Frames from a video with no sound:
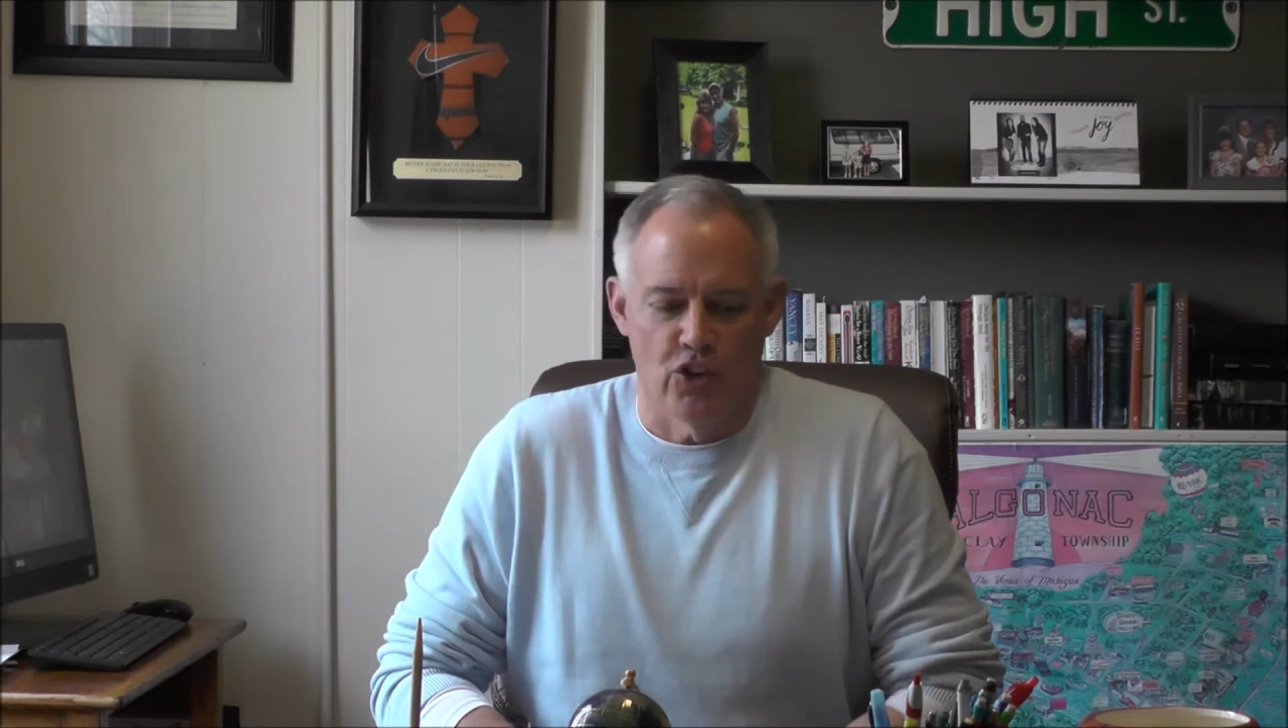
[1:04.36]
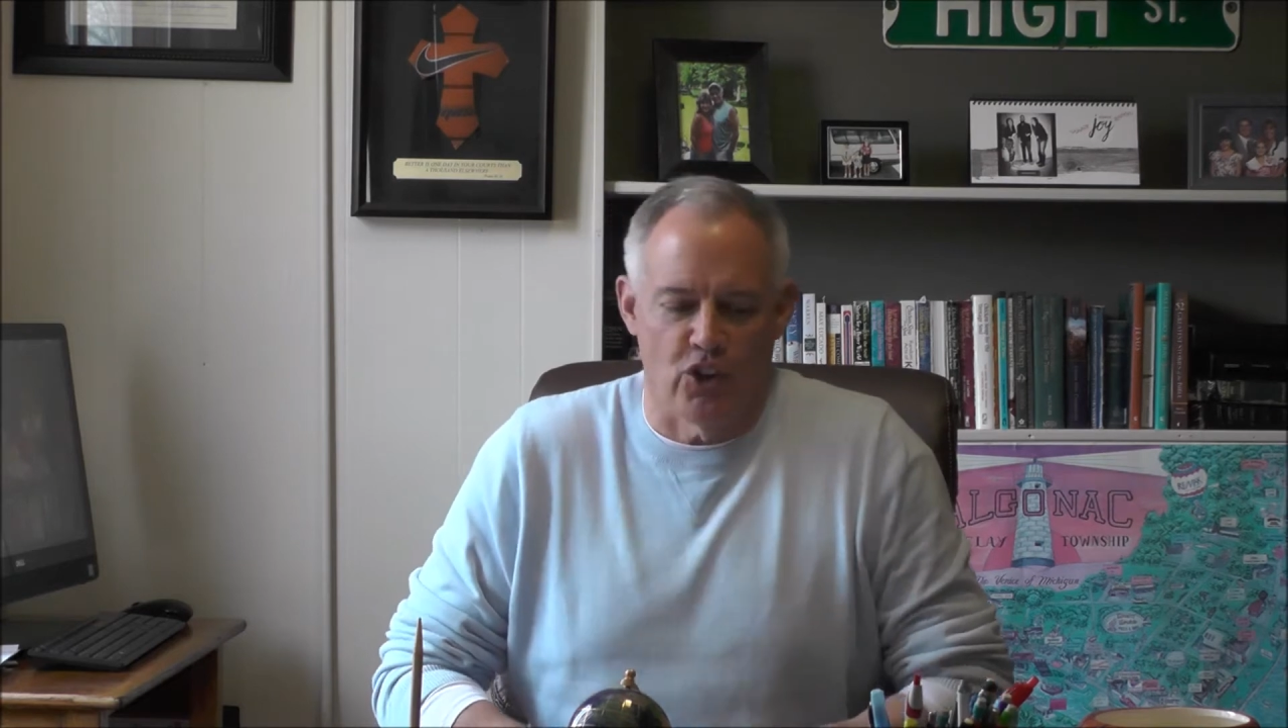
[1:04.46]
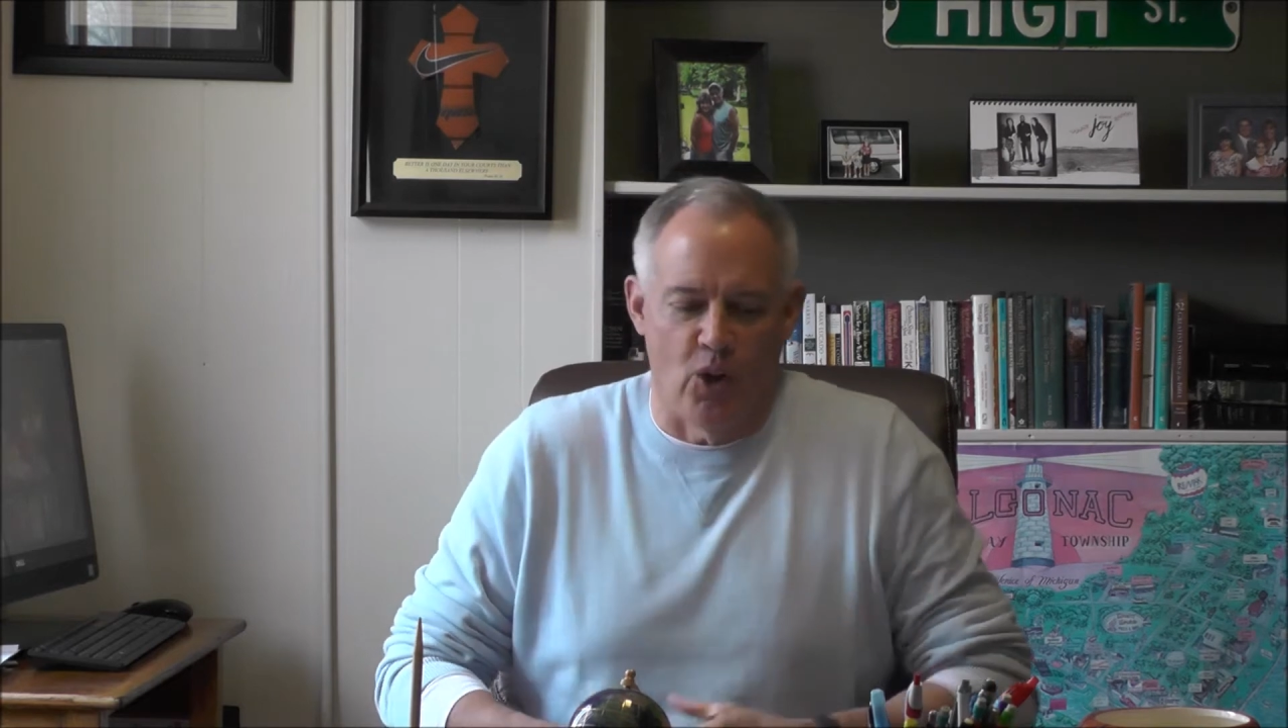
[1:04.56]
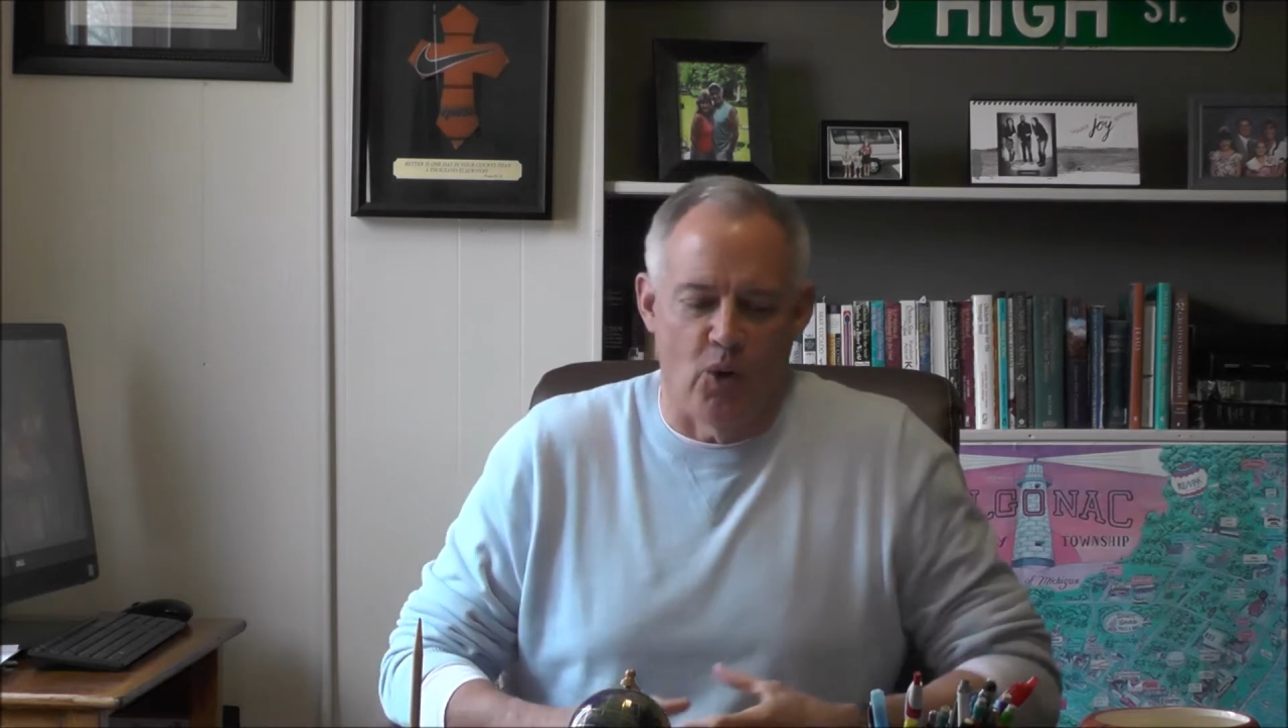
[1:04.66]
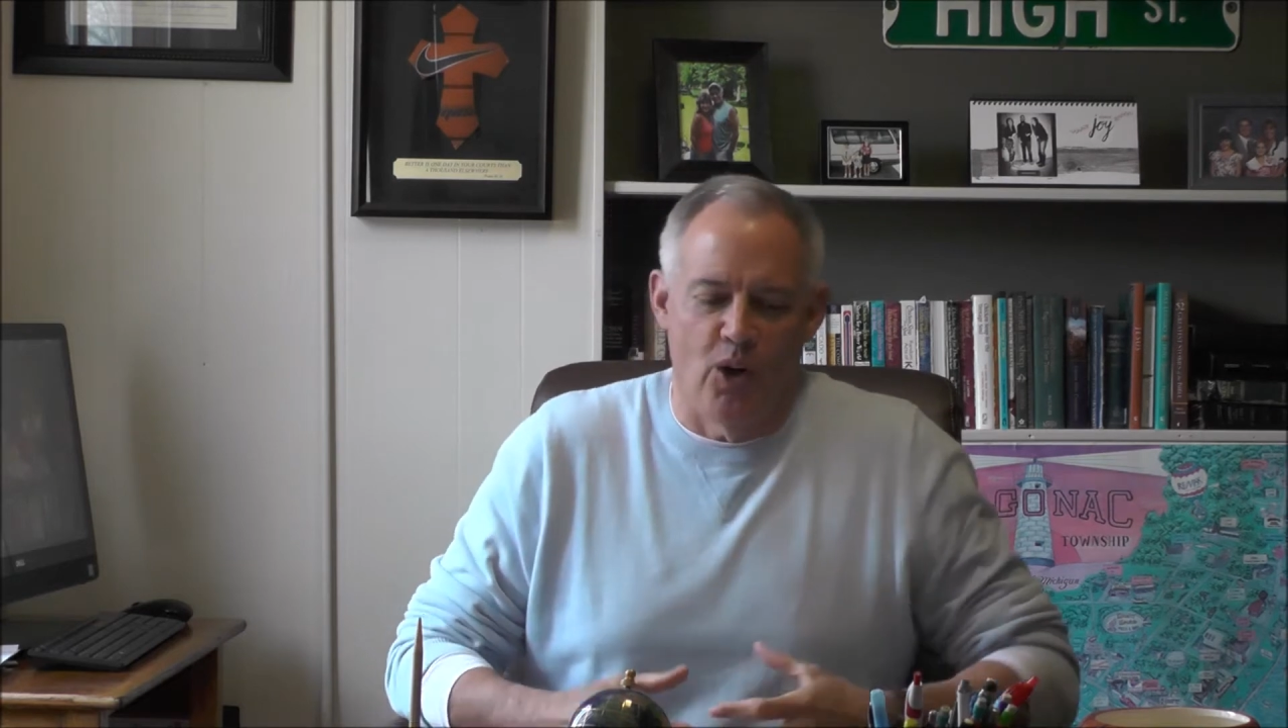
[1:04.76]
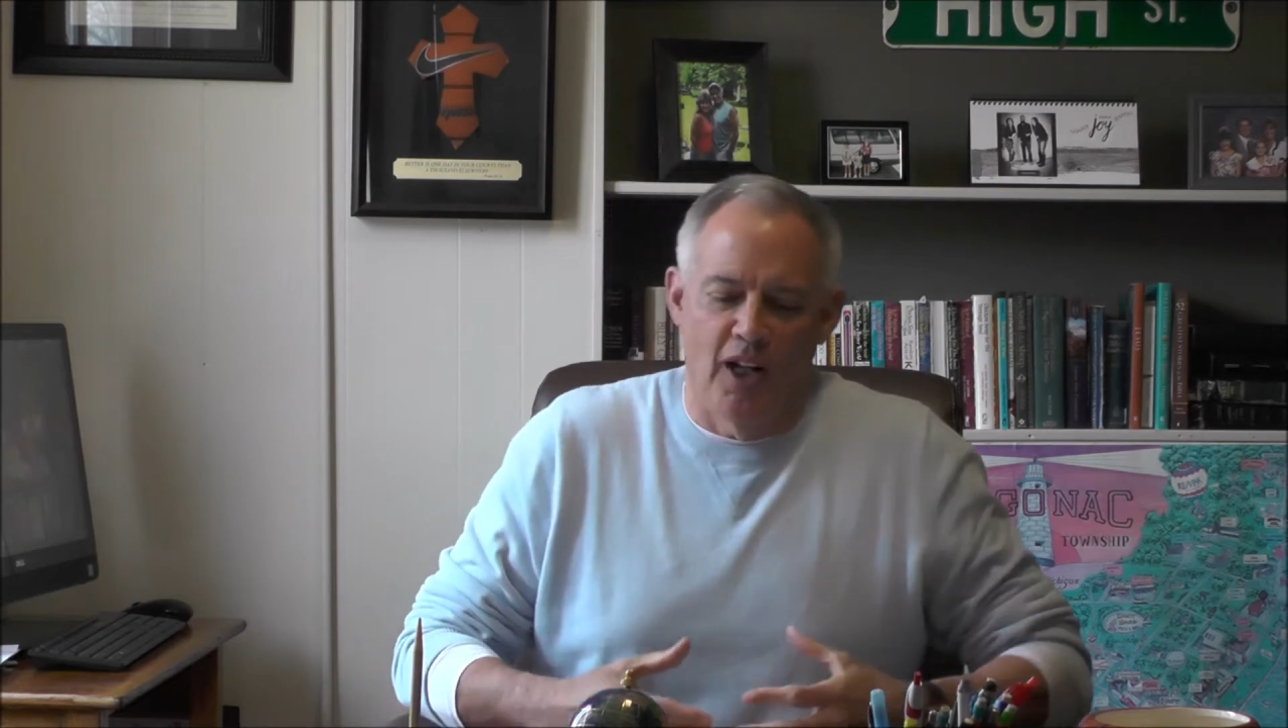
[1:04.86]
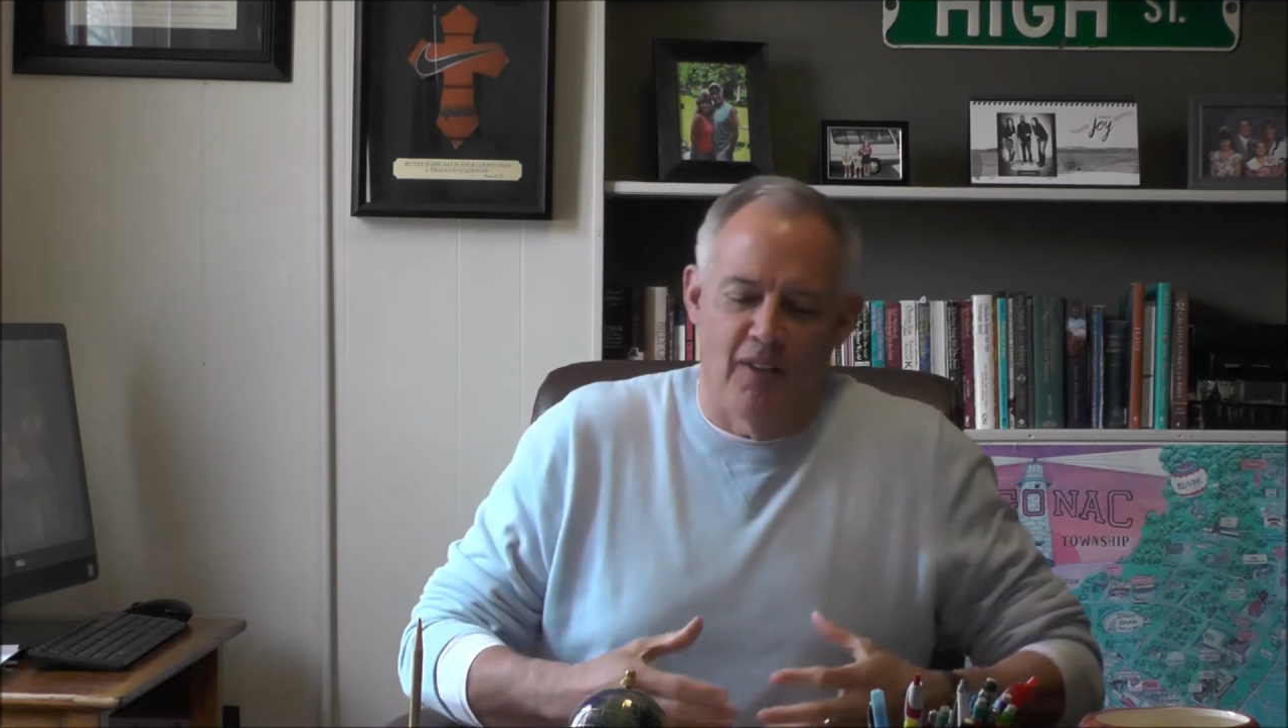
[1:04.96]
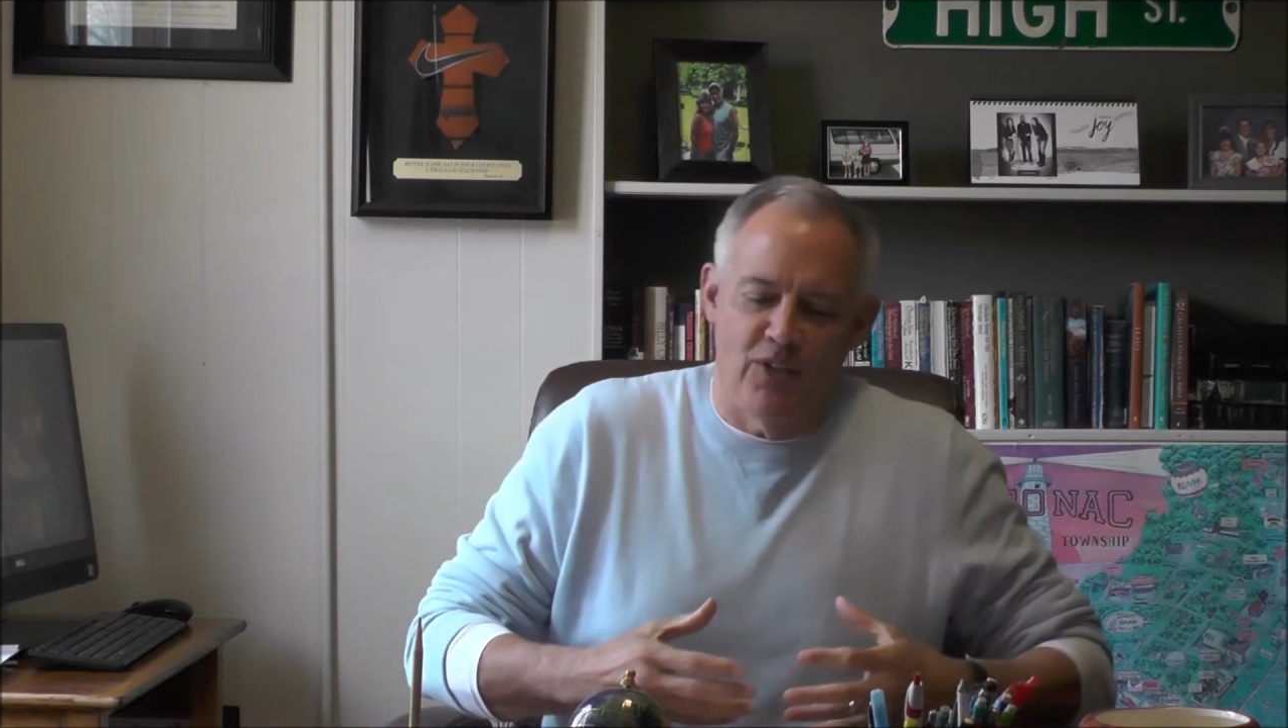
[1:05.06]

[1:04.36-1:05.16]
So